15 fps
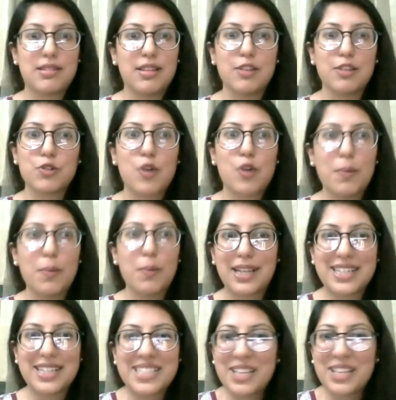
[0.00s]
than
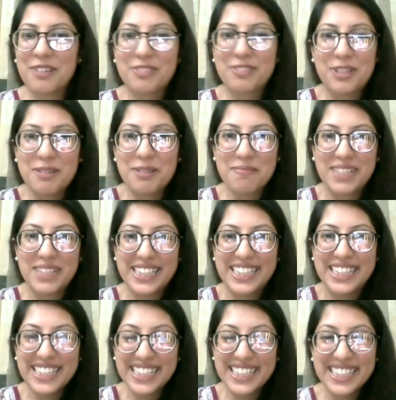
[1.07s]
traumatizing for
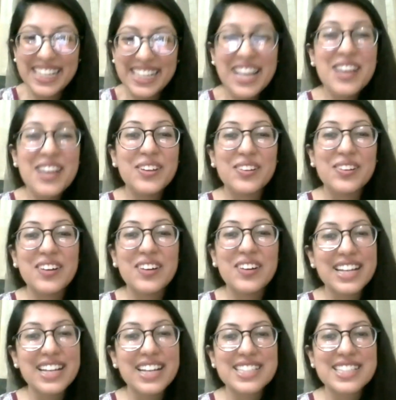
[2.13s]
me. You know,
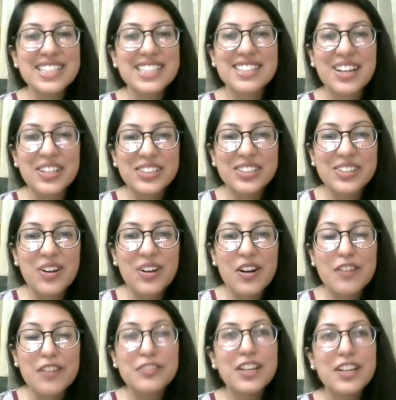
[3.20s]
I started
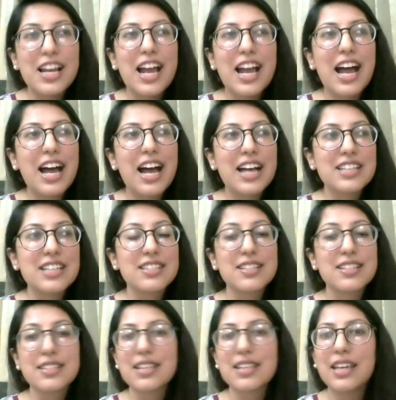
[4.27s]
off as
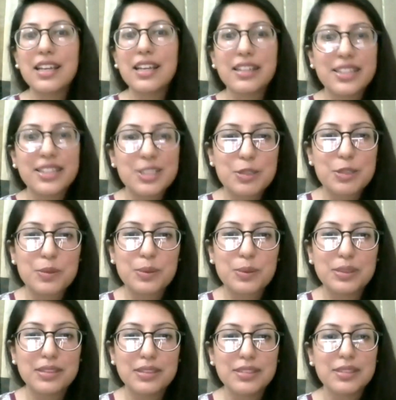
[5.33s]
this A grade
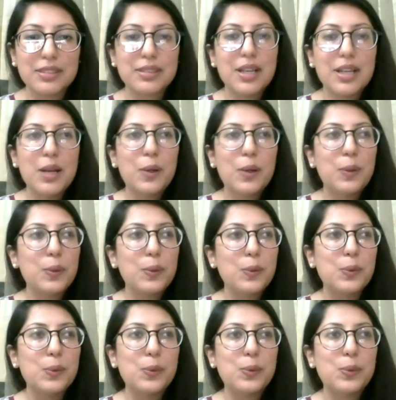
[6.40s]
student
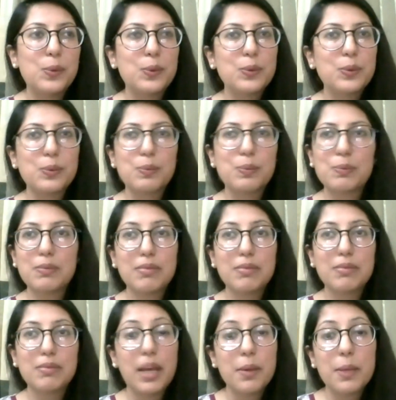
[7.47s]
who,
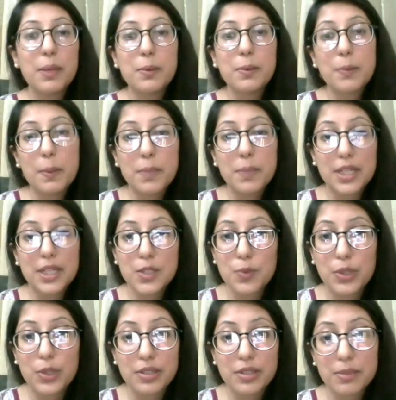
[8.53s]
I mean, my parents
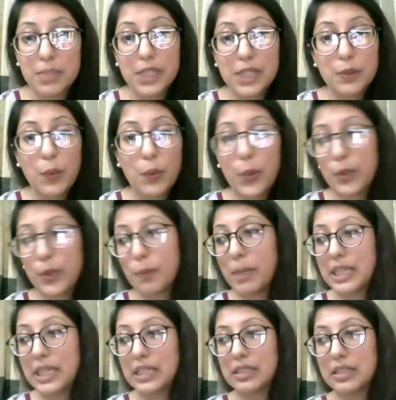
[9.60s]
wanted me to go into
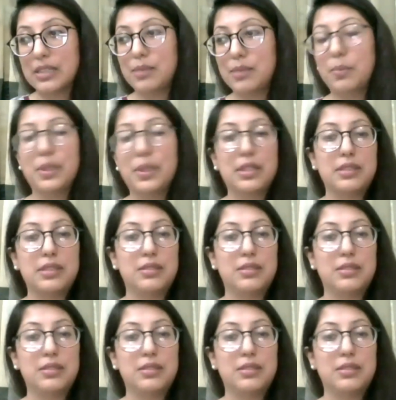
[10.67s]
medical, but